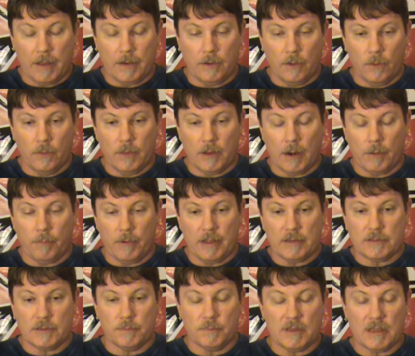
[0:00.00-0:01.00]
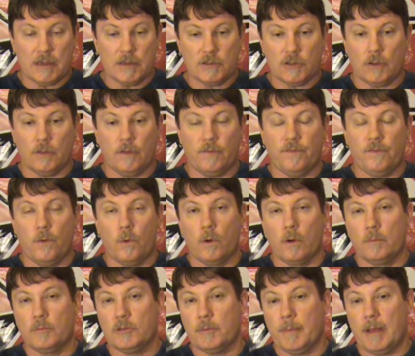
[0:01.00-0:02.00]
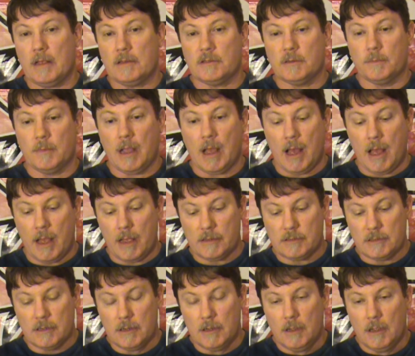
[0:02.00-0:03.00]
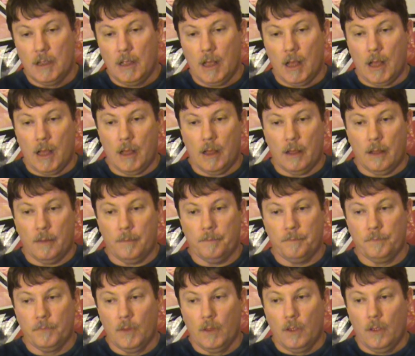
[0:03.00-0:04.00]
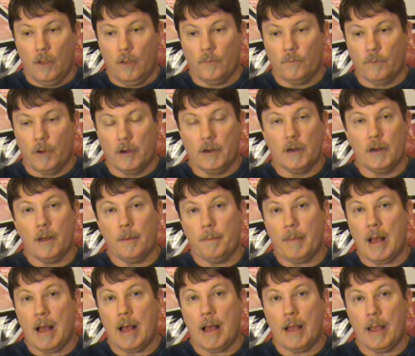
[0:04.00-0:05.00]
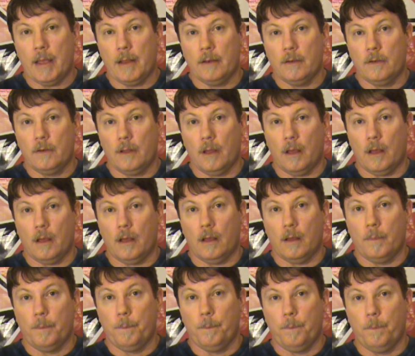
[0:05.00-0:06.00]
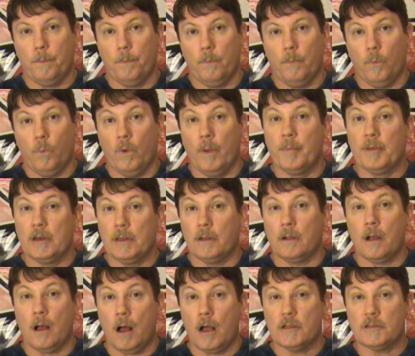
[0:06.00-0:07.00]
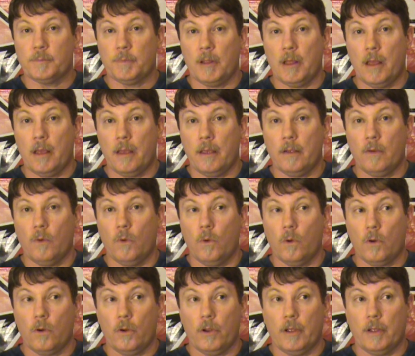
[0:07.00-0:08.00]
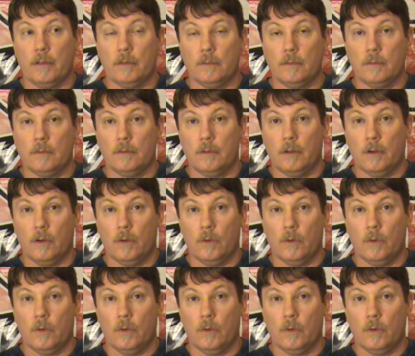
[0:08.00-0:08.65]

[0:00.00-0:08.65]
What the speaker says: I know that I read some things on the forums about some guys running up behind women in cosplay or in